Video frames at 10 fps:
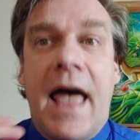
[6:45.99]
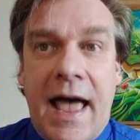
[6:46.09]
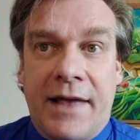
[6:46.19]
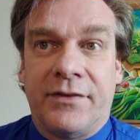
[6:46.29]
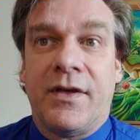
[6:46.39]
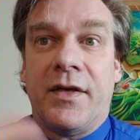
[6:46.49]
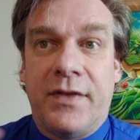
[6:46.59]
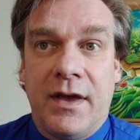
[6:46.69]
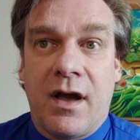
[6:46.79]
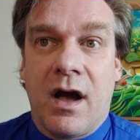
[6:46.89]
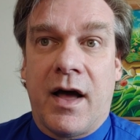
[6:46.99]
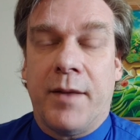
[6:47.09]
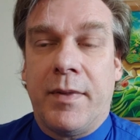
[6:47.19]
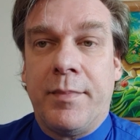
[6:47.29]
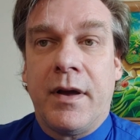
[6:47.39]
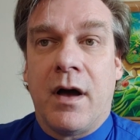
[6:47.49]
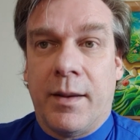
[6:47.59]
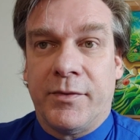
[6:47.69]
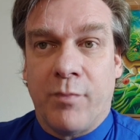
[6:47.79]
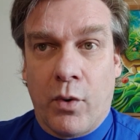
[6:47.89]
as the economy
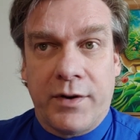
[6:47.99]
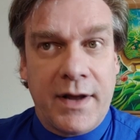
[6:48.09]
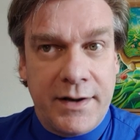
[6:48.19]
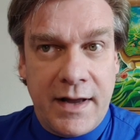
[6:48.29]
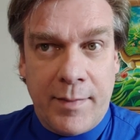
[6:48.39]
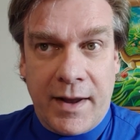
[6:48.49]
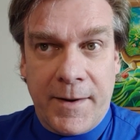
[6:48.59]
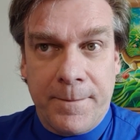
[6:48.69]
becomes more dynamic.